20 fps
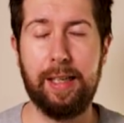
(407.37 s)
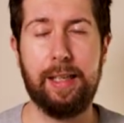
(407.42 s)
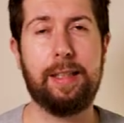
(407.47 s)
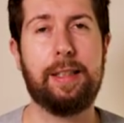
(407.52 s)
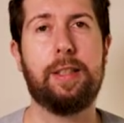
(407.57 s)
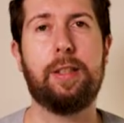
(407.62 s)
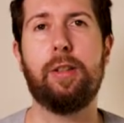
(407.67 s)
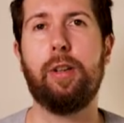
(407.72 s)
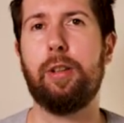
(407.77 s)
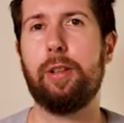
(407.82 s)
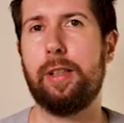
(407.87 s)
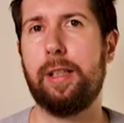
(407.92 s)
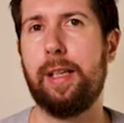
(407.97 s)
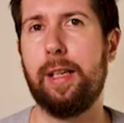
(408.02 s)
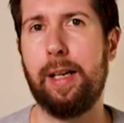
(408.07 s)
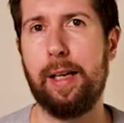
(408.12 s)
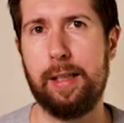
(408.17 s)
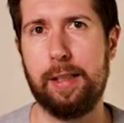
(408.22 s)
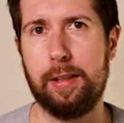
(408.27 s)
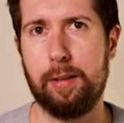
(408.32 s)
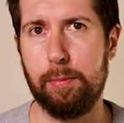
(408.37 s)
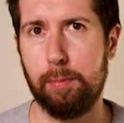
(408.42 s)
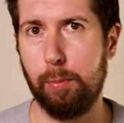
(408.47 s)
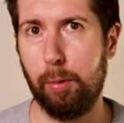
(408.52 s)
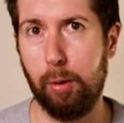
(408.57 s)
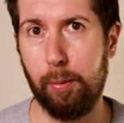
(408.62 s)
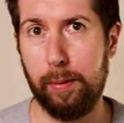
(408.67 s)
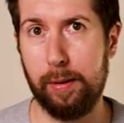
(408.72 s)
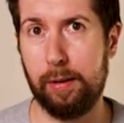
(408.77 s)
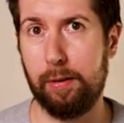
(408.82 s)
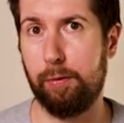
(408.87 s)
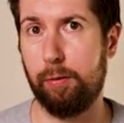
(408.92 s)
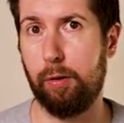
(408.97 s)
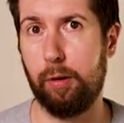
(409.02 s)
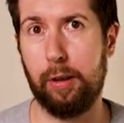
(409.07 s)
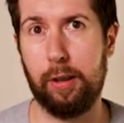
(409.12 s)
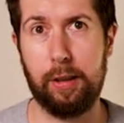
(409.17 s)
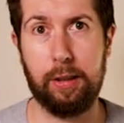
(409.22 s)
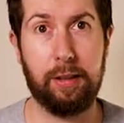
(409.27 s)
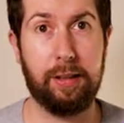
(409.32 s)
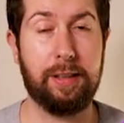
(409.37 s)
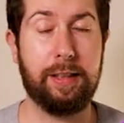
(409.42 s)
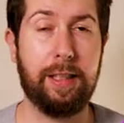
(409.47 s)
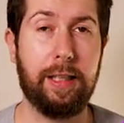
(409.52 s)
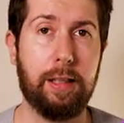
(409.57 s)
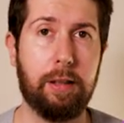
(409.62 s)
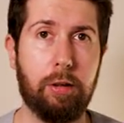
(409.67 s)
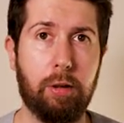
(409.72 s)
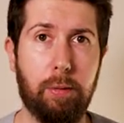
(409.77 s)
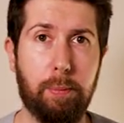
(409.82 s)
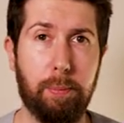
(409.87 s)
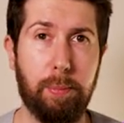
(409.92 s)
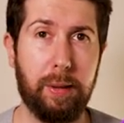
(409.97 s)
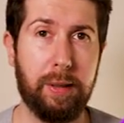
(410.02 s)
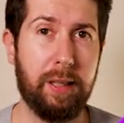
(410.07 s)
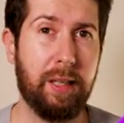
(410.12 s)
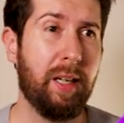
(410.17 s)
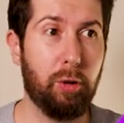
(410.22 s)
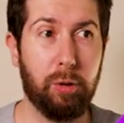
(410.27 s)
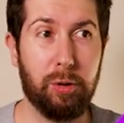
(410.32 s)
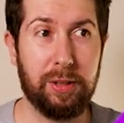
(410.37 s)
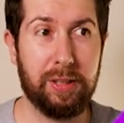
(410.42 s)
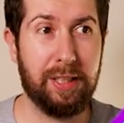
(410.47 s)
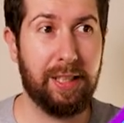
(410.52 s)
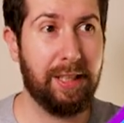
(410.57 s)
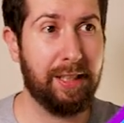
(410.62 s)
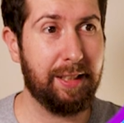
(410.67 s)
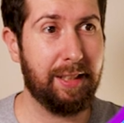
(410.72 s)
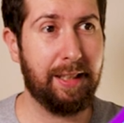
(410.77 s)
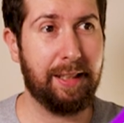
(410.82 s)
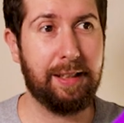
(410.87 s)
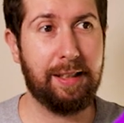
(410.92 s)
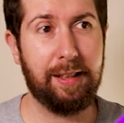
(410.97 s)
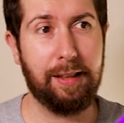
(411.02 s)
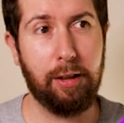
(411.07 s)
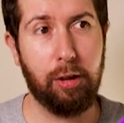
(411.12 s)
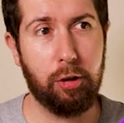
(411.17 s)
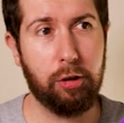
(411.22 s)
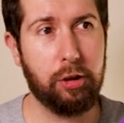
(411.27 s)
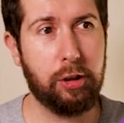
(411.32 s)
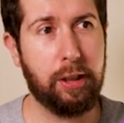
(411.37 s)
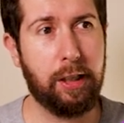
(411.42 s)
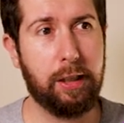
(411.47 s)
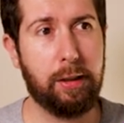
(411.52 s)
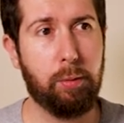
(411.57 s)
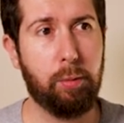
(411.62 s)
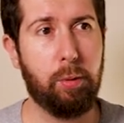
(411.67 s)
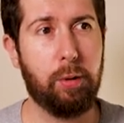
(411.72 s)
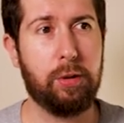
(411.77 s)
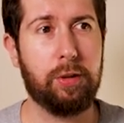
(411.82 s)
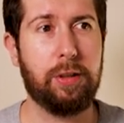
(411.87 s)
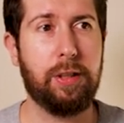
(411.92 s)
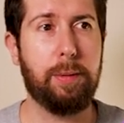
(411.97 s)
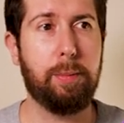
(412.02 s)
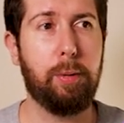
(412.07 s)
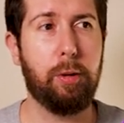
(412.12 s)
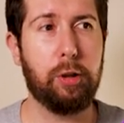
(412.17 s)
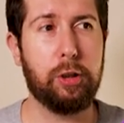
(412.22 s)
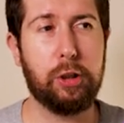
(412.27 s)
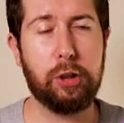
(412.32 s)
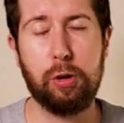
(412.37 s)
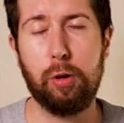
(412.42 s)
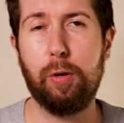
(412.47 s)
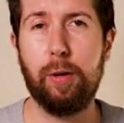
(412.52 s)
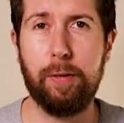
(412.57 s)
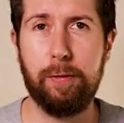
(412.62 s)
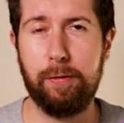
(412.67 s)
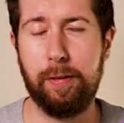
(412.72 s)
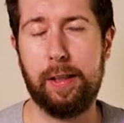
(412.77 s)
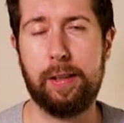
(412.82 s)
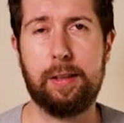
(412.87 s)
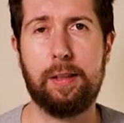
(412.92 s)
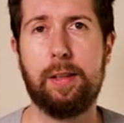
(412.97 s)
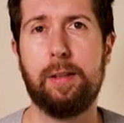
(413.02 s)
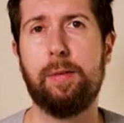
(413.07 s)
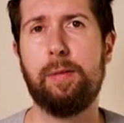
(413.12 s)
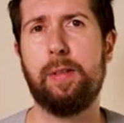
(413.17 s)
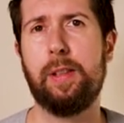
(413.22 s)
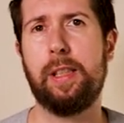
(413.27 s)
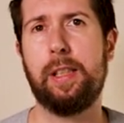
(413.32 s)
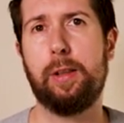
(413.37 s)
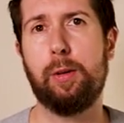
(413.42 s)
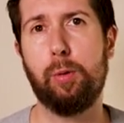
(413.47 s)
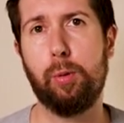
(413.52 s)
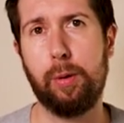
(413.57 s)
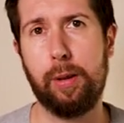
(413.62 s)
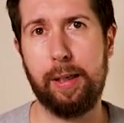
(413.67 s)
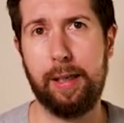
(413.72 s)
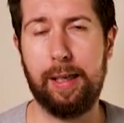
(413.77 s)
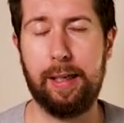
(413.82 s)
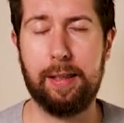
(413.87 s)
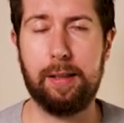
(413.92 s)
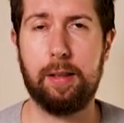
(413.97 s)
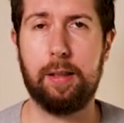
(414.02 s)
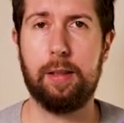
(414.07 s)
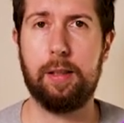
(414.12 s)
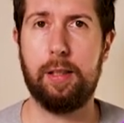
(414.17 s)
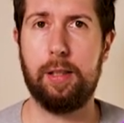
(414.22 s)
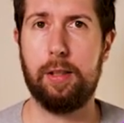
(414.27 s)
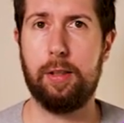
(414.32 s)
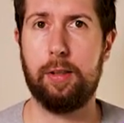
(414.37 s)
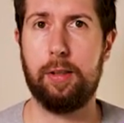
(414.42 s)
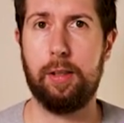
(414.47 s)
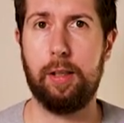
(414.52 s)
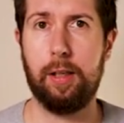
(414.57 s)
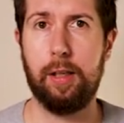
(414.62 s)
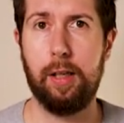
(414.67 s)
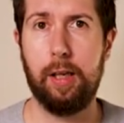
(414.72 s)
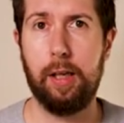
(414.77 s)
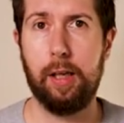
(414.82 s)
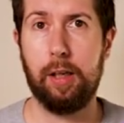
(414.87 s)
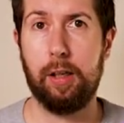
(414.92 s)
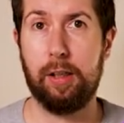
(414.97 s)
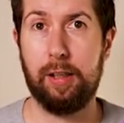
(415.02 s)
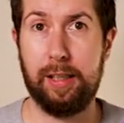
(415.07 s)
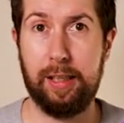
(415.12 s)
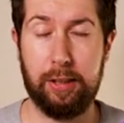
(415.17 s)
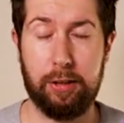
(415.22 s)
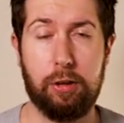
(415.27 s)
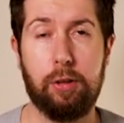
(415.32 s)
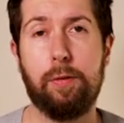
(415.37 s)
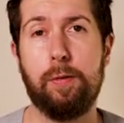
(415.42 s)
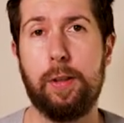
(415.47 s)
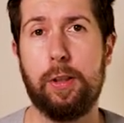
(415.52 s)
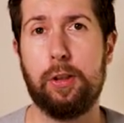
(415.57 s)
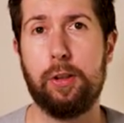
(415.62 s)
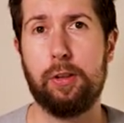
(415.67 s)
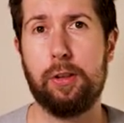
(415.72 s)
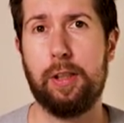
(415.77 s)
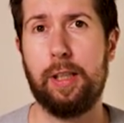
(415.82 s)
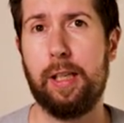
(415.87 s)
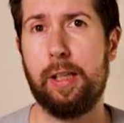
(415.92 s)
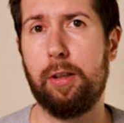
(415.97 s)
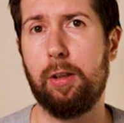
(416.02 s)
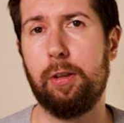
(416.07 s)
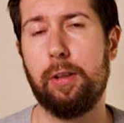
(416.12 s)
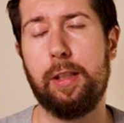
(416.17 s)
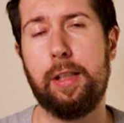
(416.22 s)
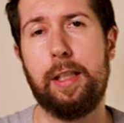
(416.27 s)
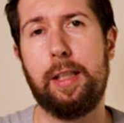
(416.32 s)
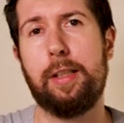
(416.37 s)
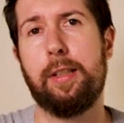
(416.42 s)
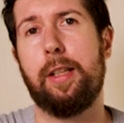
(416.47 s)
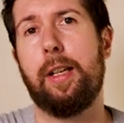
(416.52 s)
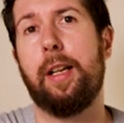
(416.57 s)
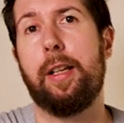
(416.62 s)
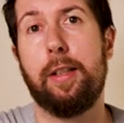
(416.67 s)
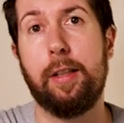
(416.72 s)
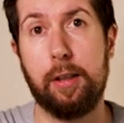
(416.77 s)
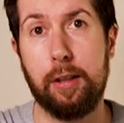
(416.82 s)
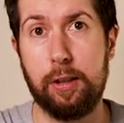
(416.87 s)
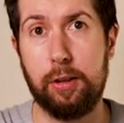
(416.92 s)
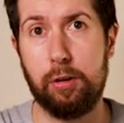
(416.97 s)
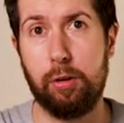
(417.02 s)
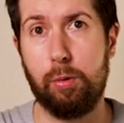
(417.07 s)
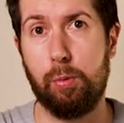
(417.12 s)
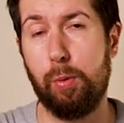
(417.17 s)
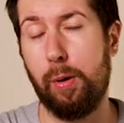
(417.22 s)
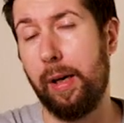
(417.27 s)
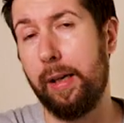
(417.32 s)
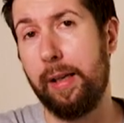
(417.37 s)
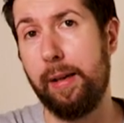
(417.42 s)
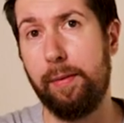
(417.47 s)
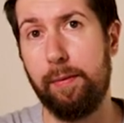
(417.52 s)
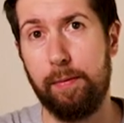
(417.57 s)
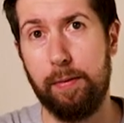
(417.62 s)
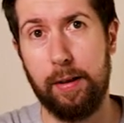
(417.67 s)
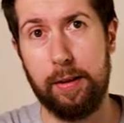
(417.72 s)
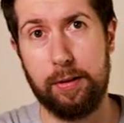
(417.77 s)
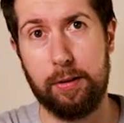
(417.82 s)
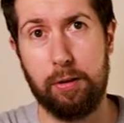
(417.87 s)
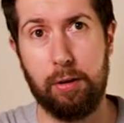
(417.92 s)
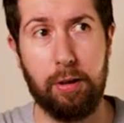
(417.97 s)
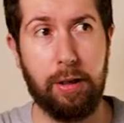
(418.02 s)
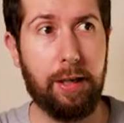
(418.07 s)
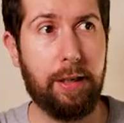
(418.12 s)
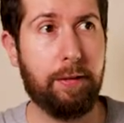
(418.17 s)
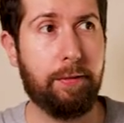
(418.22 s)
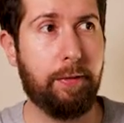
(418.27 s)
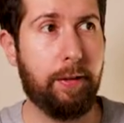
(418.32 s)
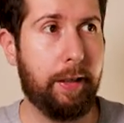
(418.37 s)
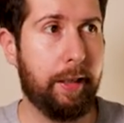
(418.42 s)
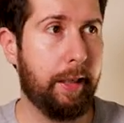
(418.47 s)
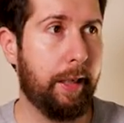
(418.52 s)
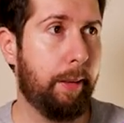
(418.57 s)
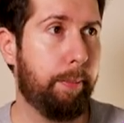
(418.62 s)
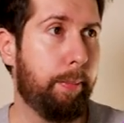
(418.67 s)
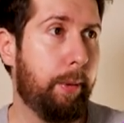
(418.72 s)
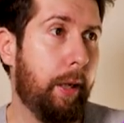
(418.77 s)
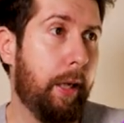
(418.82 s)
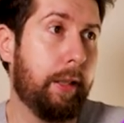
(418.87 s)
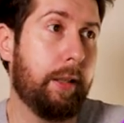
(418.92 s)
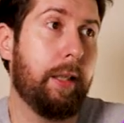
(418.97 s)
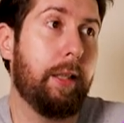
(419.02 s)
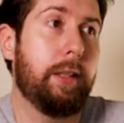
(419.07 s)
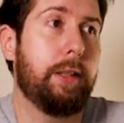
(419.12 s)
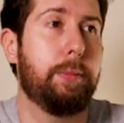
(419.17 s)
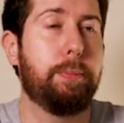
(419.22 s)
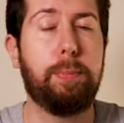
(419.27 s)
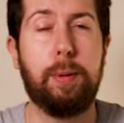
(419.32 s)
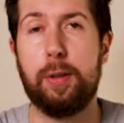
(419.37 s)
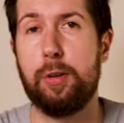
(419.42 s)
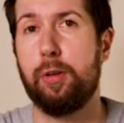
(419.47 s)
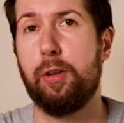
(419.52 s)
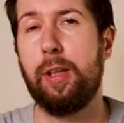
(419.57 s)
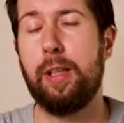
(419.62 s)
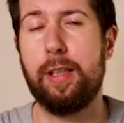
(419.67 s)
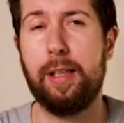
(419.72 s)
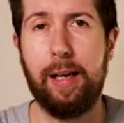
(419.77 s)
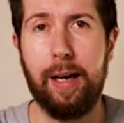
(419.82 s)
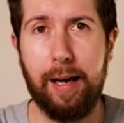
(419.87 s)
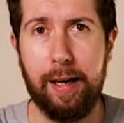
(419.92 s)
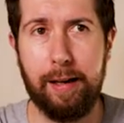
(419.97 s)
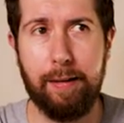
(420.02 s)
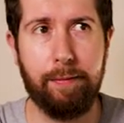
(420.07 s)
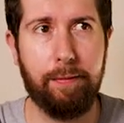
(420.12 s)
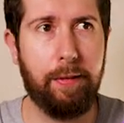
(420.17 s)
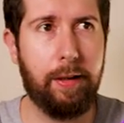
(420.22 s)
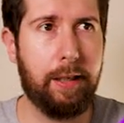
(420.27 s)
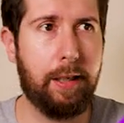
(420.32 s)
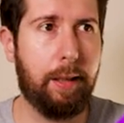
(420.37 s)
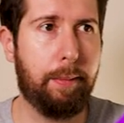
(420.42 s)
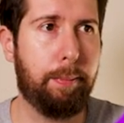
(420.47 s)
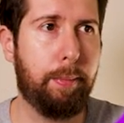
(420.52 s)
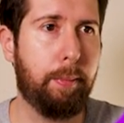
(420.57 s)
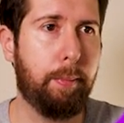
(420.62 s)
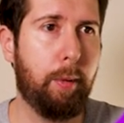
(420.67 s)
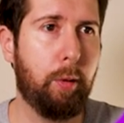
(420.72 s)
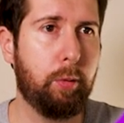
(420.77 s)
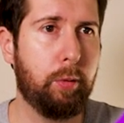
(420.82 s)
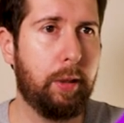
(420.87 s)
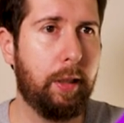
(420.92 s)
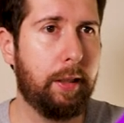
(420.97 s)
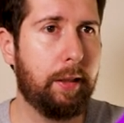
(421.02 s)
it's not a nice moment for a retail company. So seeing that Logitech was able so effectively to cut this uh, cash conversion cycle is another reason why the investor are very happy. At least personally, I am very happy about